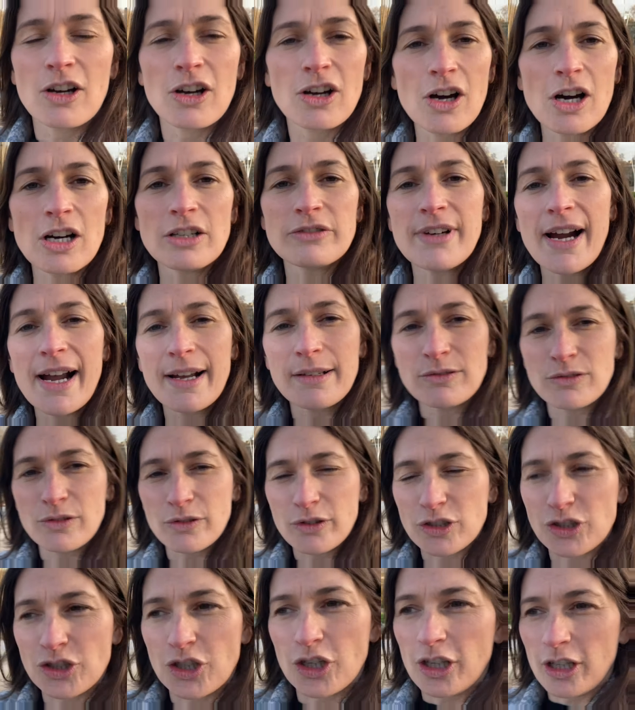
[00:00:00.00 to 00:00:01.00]
got around on
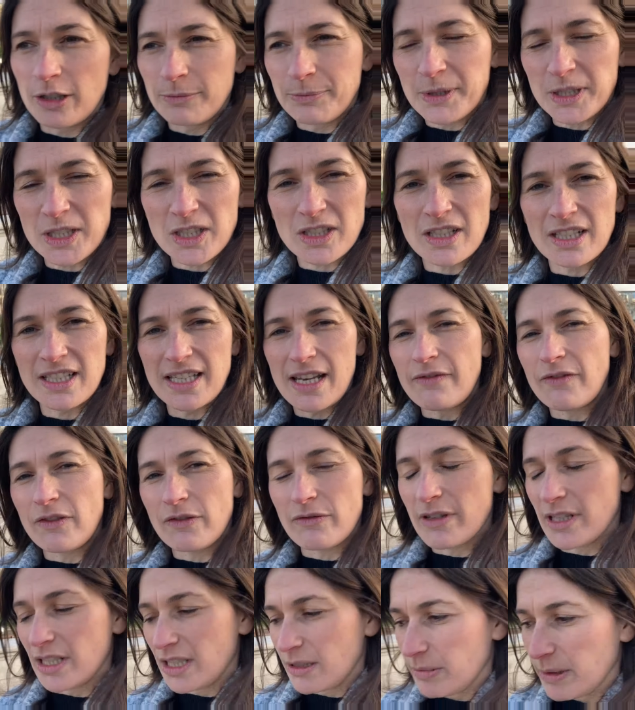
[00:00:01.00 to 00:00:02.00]
the tube because I could never
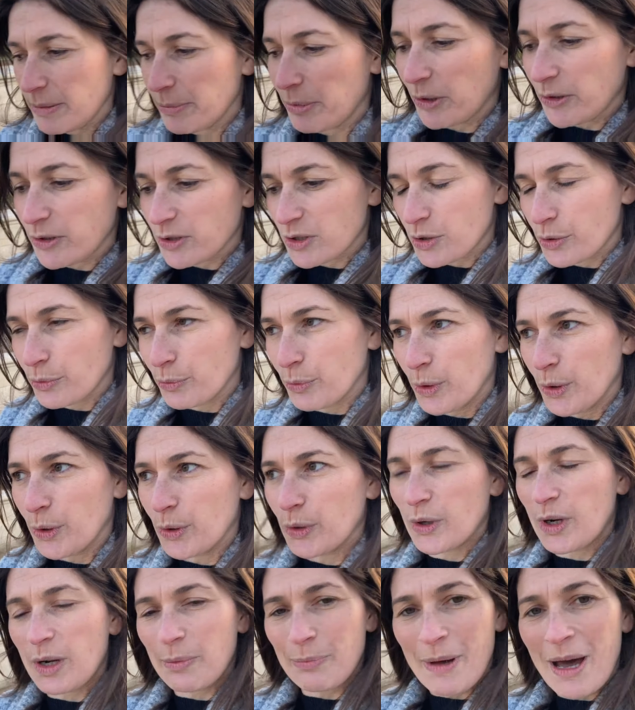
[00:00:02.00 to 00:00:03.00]
really be bothered to walk.